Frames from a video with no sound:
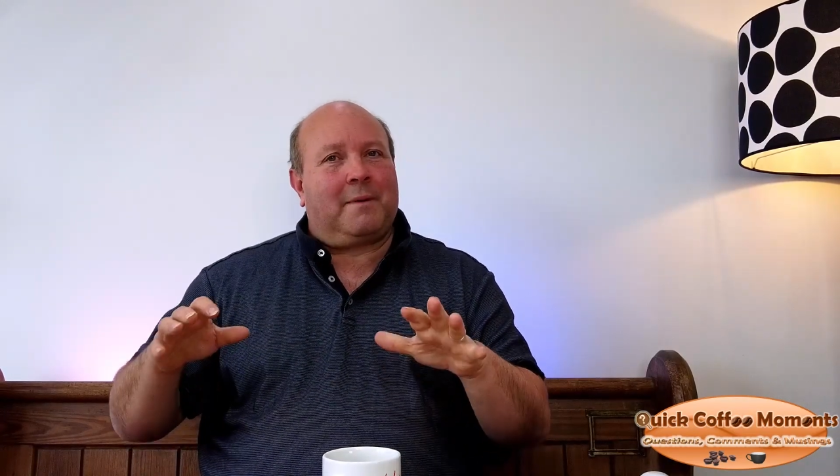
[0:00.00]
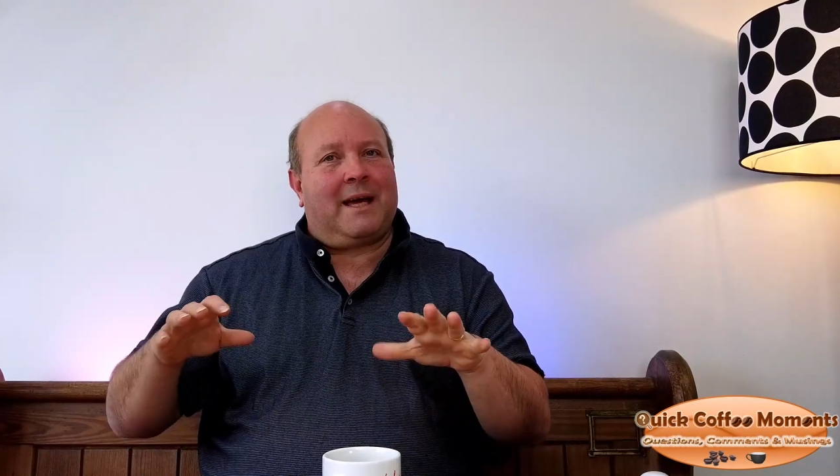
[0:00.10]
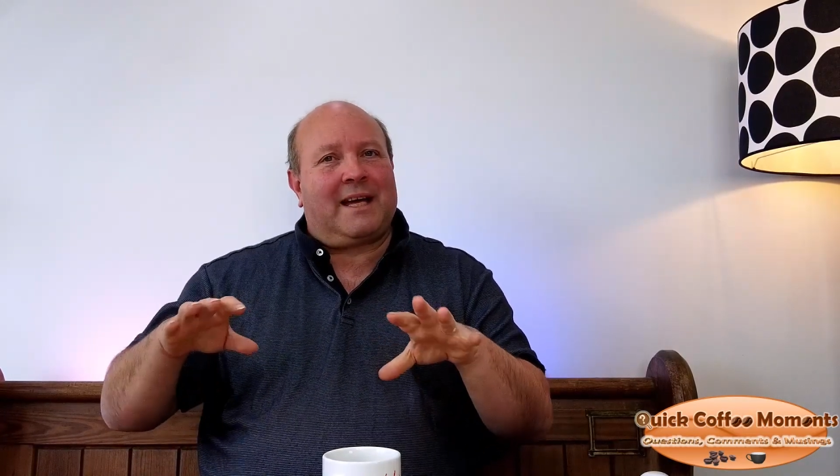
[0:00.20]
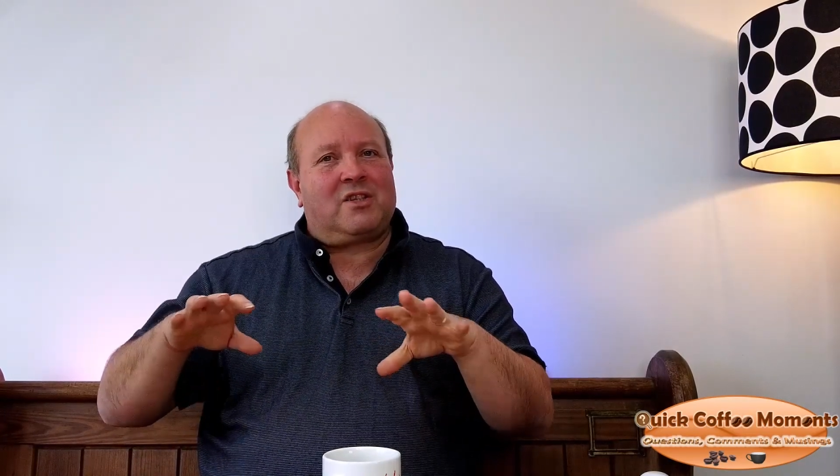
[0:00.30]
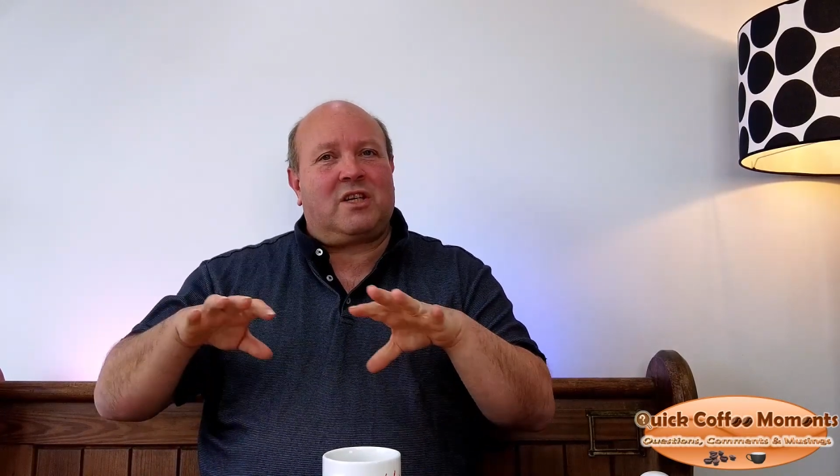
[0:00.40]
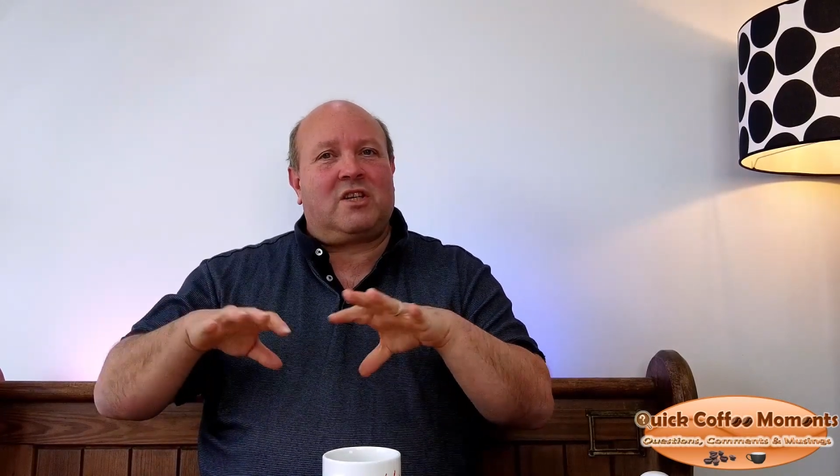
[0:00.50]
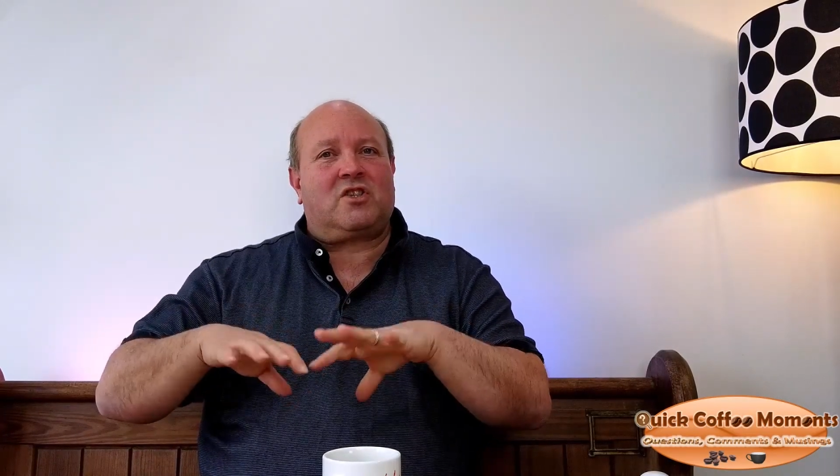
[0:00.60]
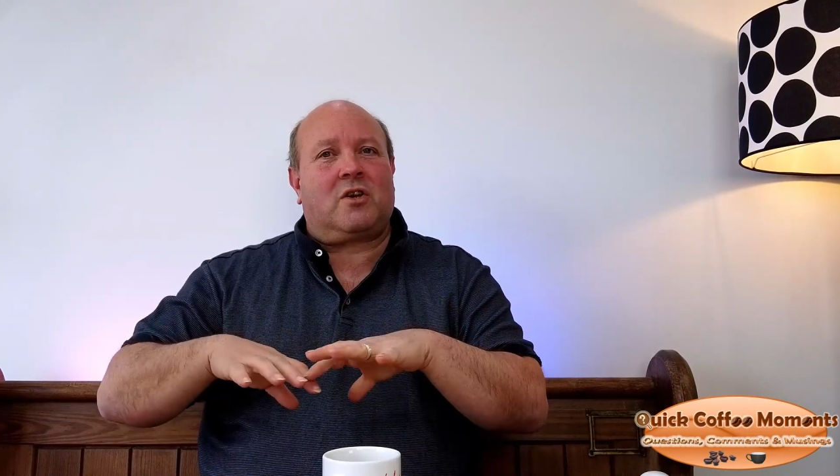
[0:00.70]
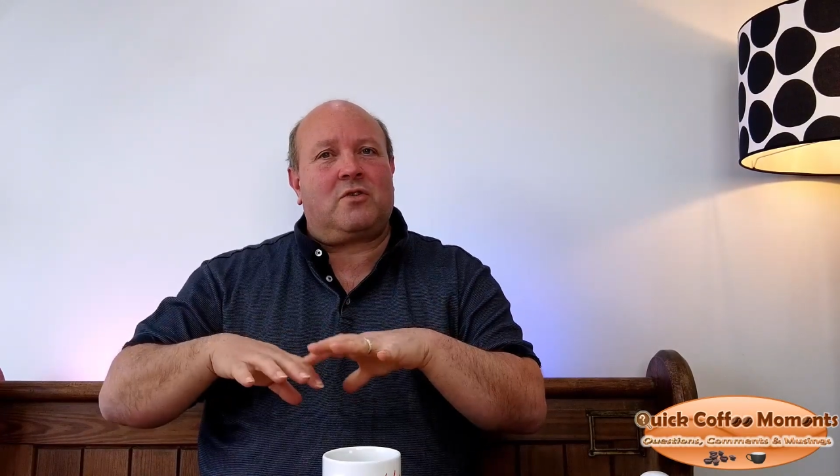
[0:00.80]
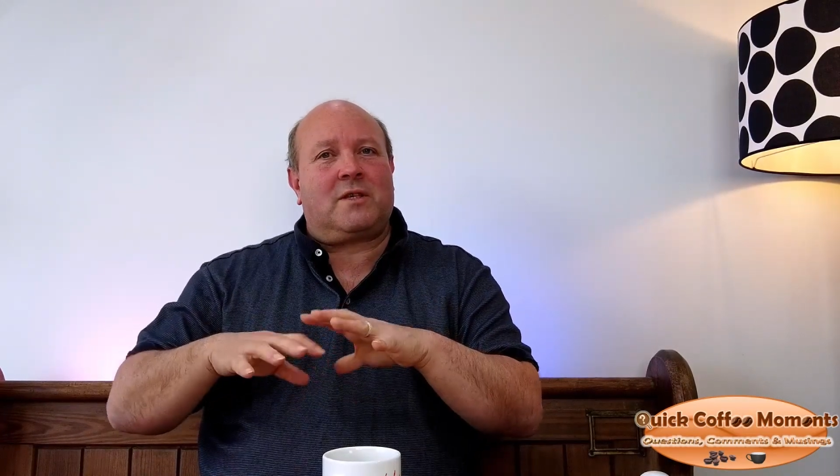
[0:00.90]
but actually it
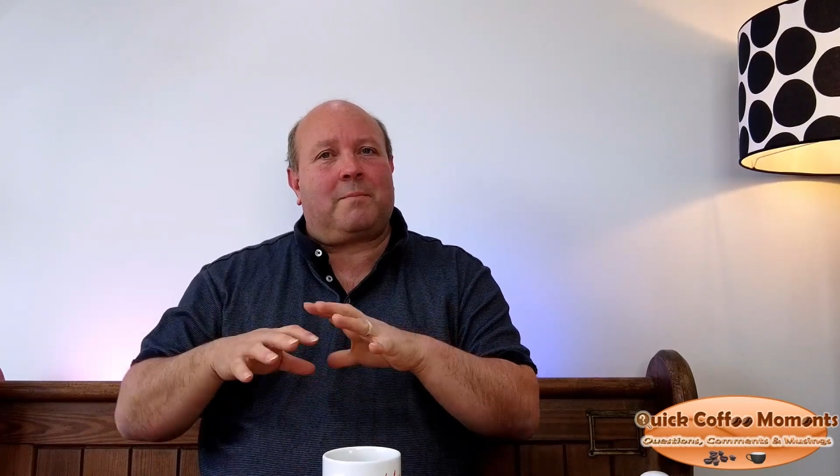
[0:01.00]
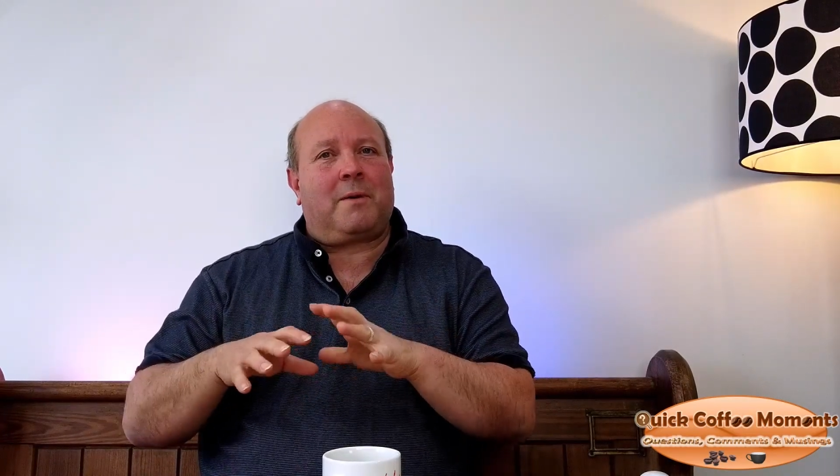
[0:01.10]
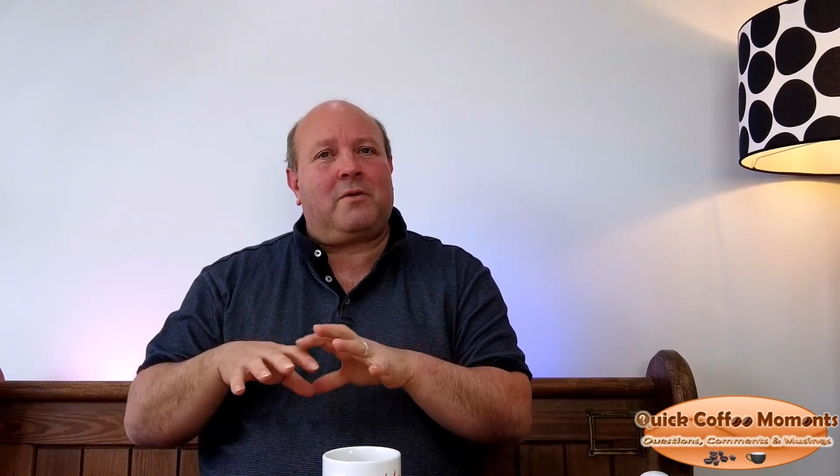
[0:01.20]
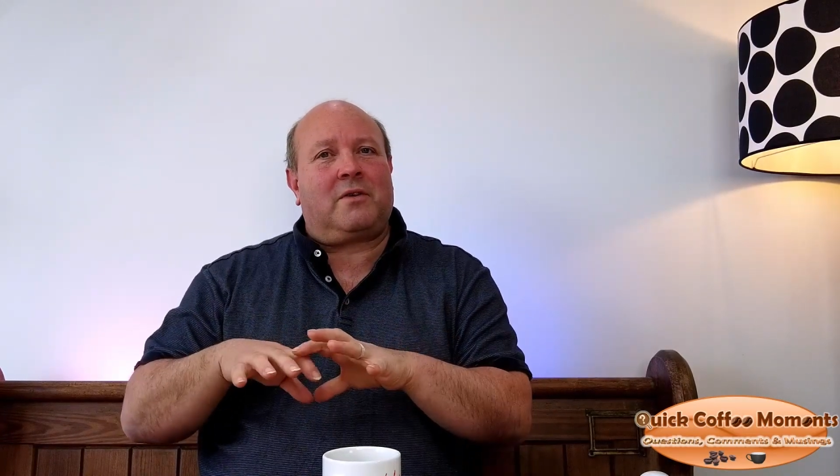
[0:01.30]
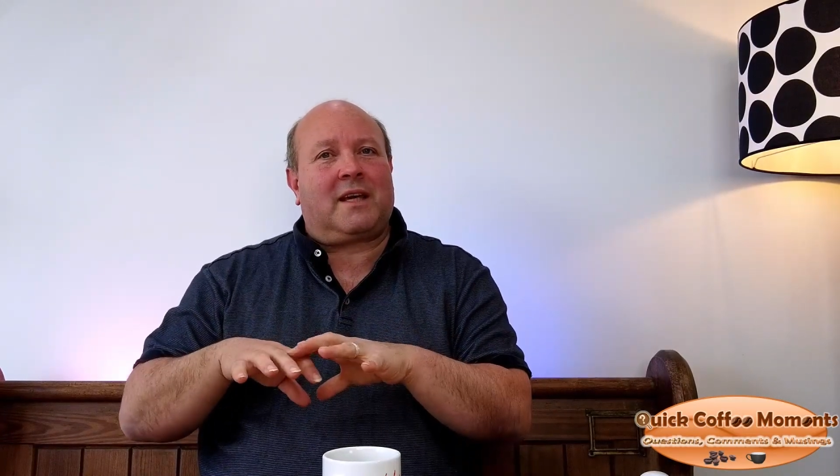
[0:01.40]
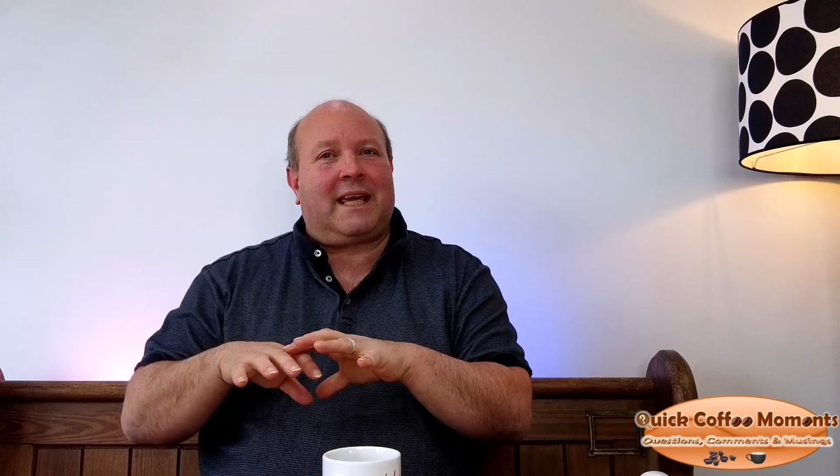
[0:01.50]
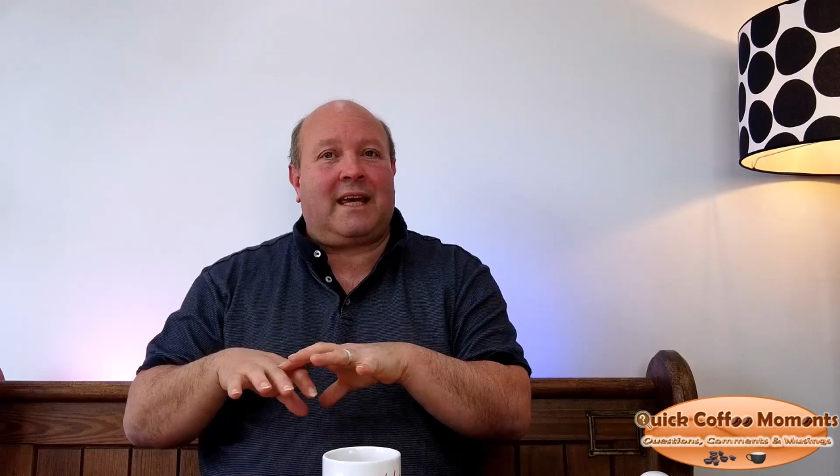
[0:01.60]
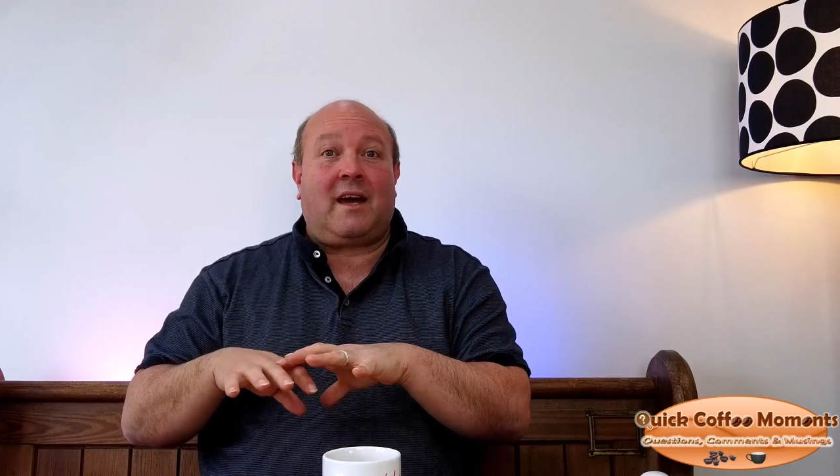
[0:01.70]
shows that both are key